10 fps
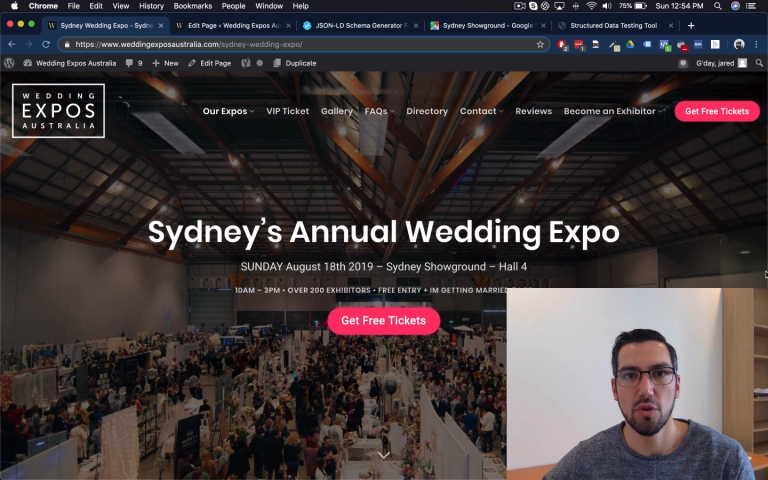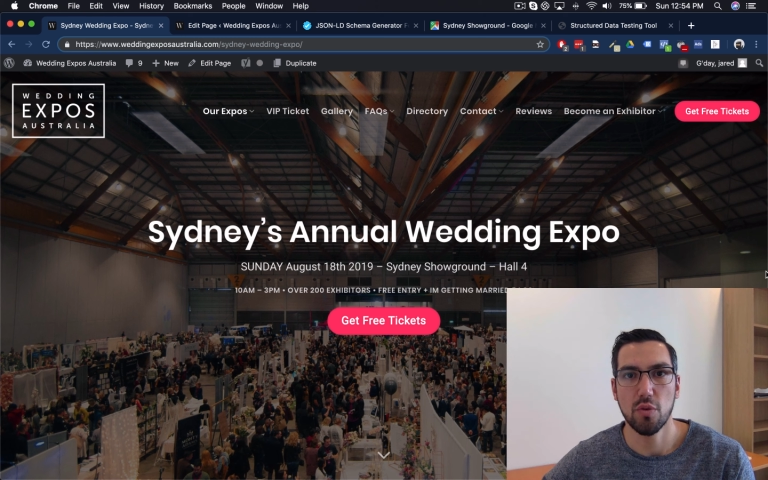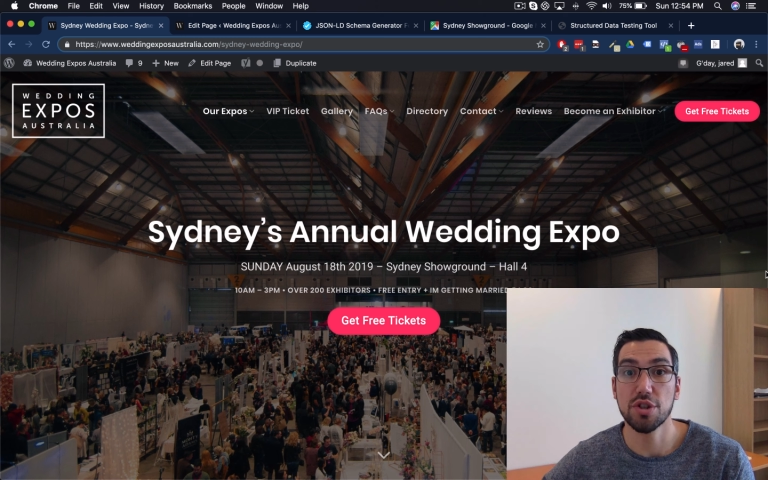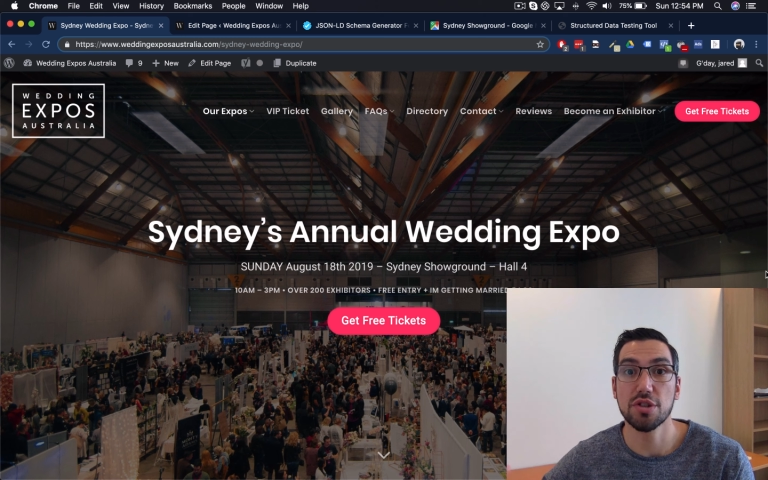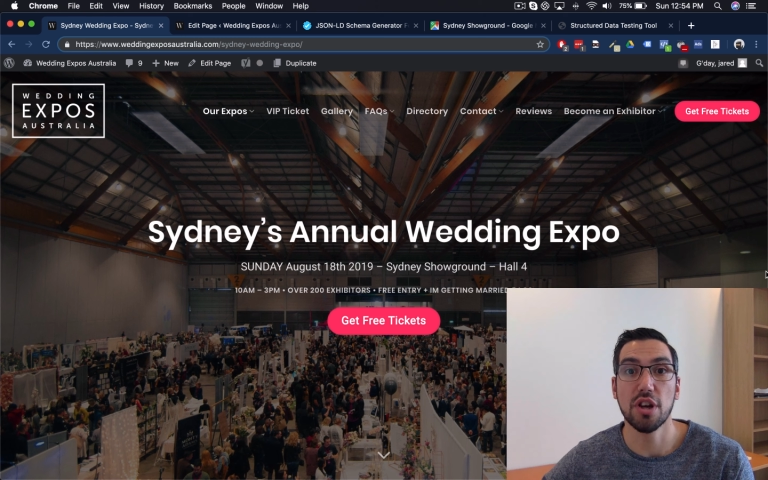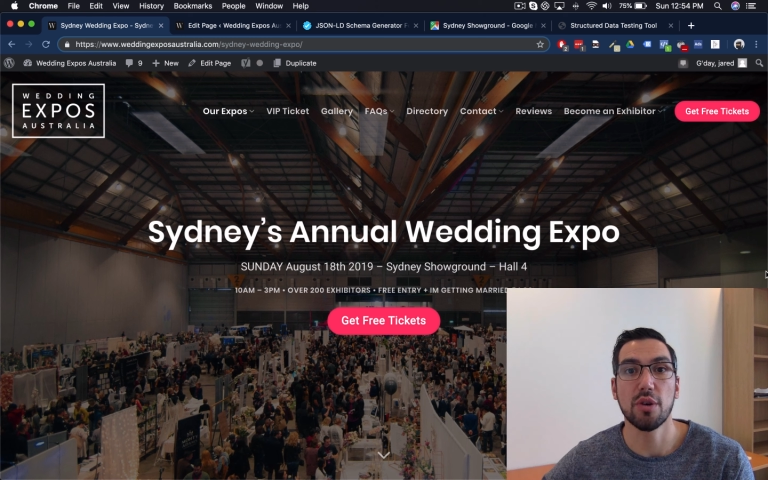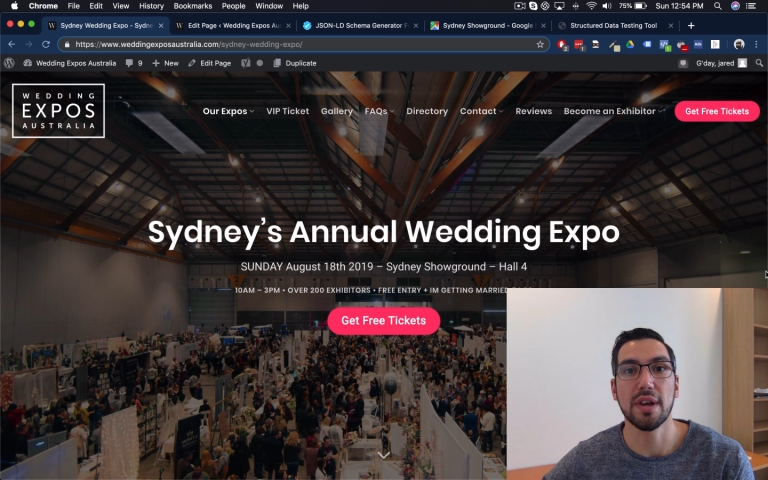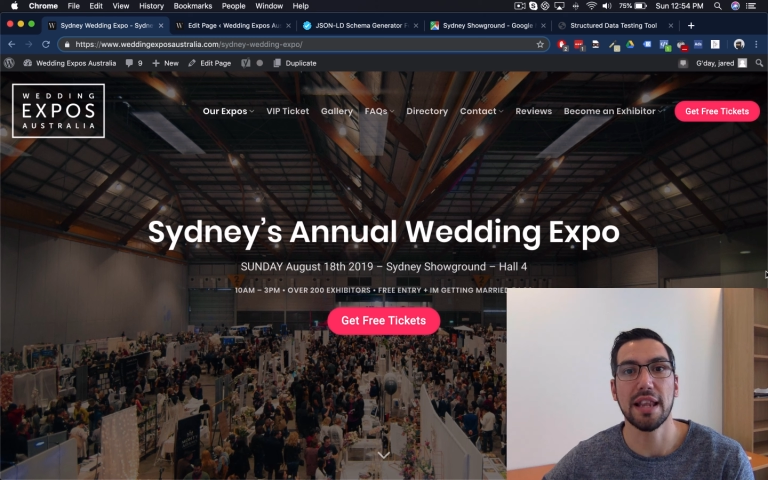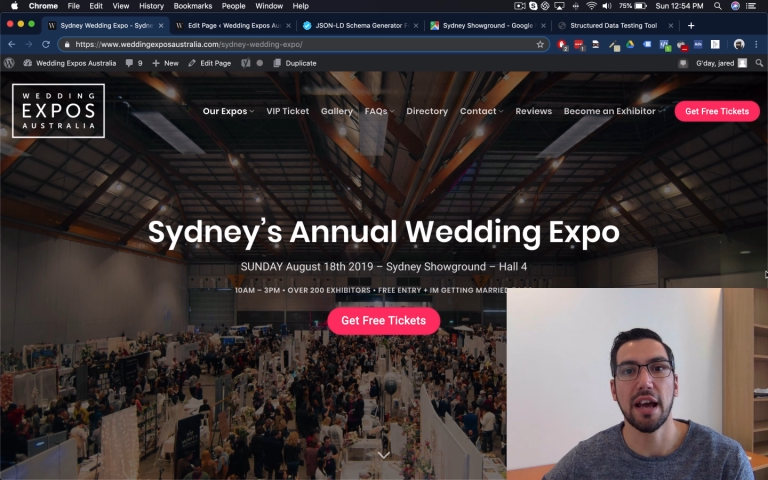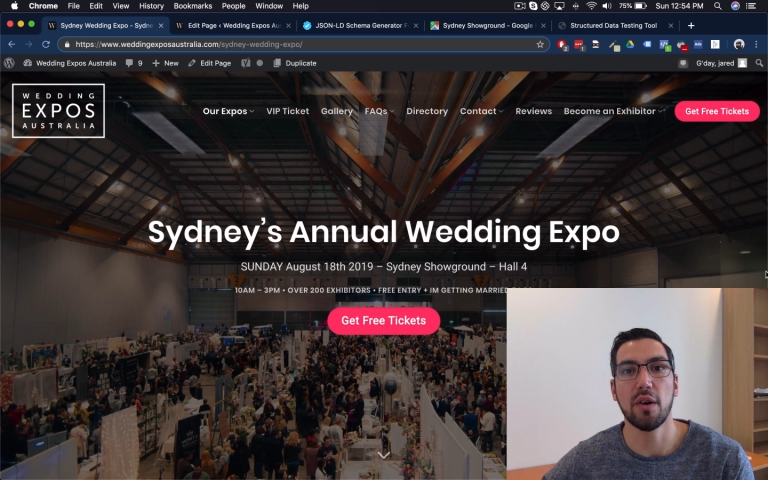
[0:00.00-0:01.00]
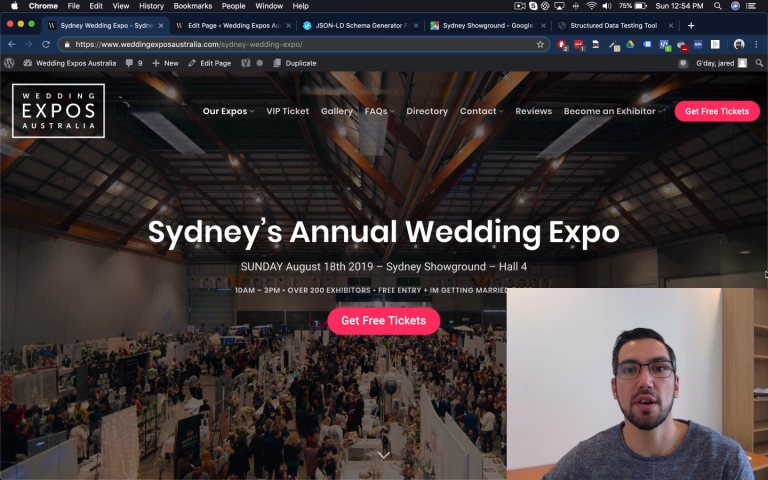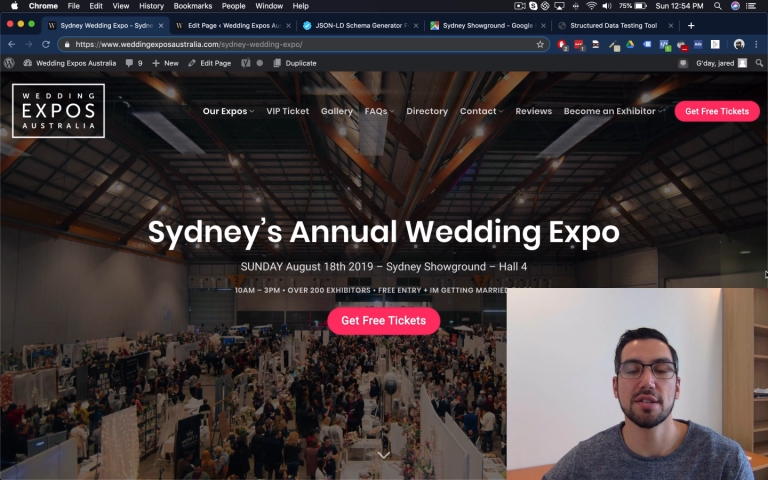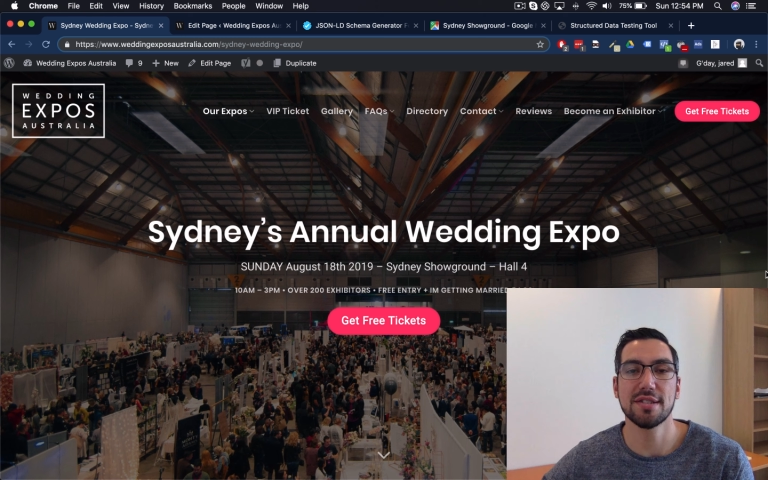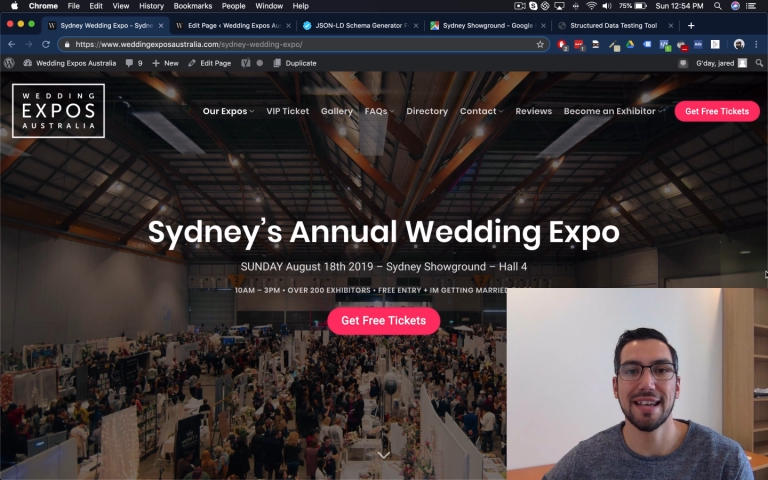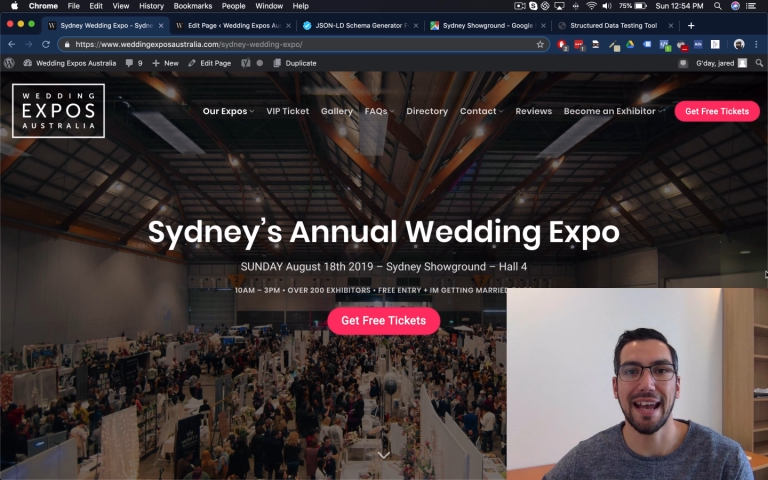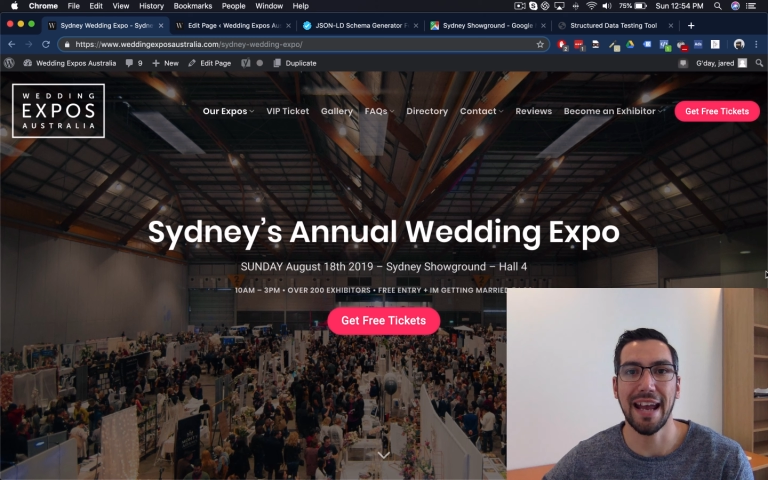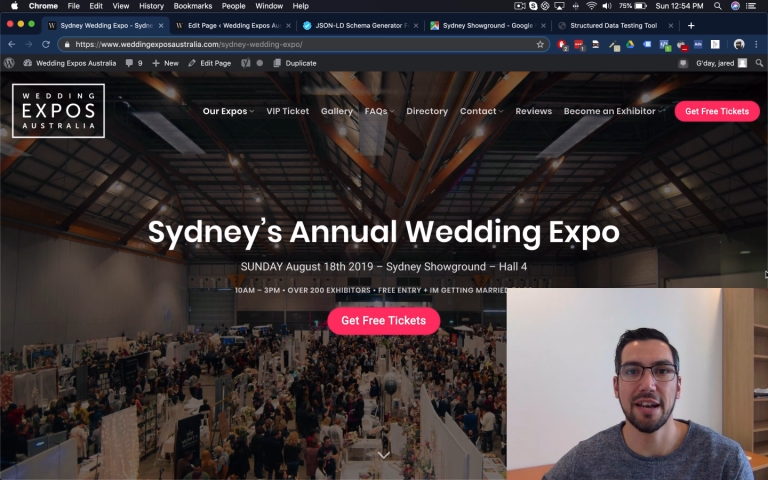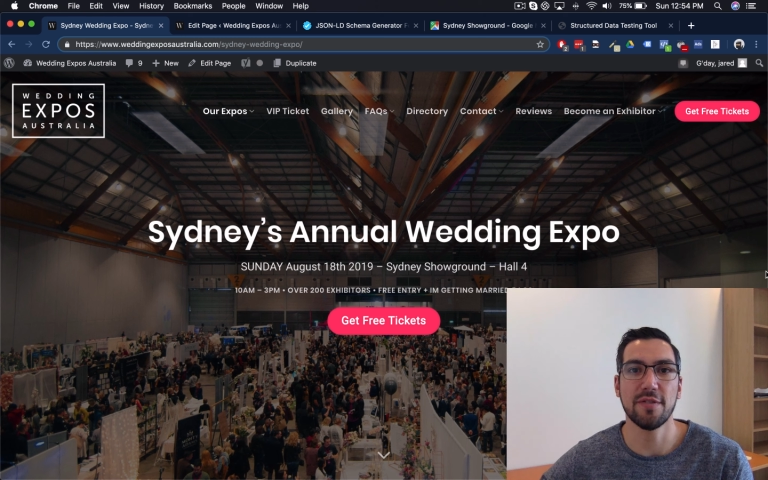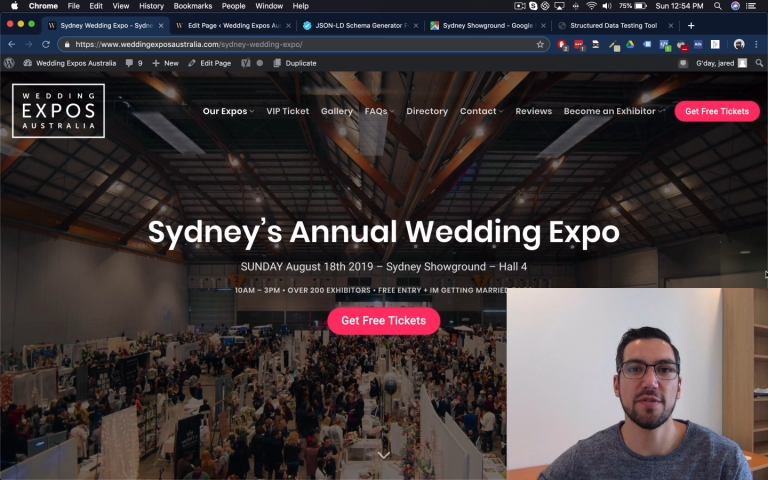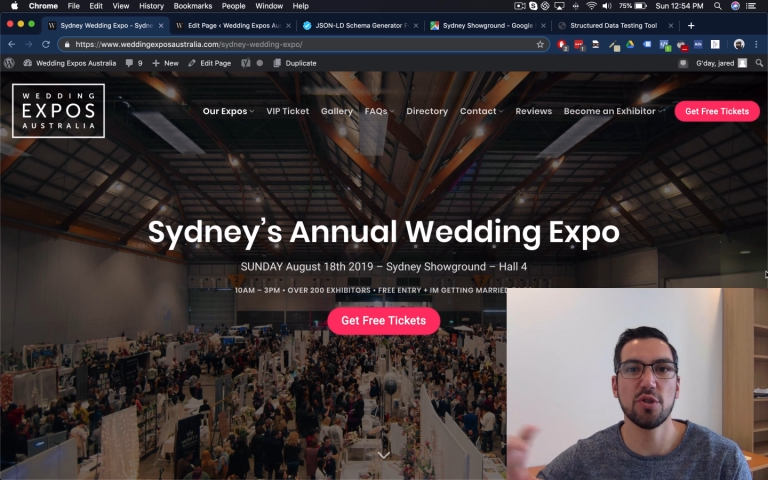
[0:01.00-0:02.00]
which is going to allow us to add
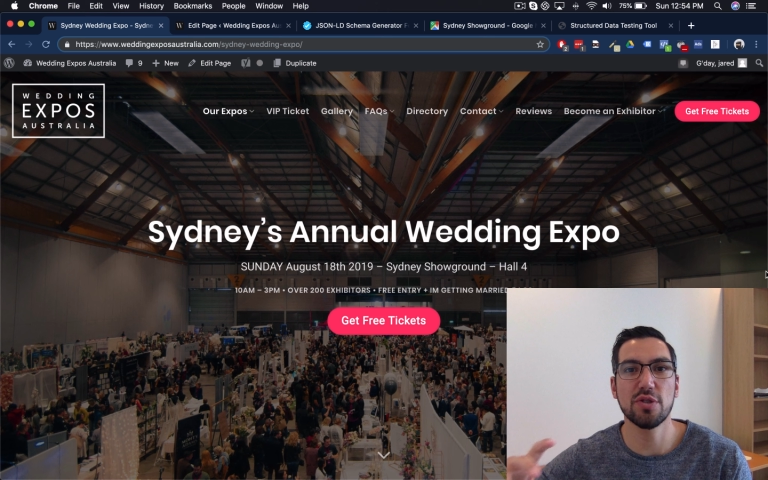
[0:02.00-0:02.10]
a few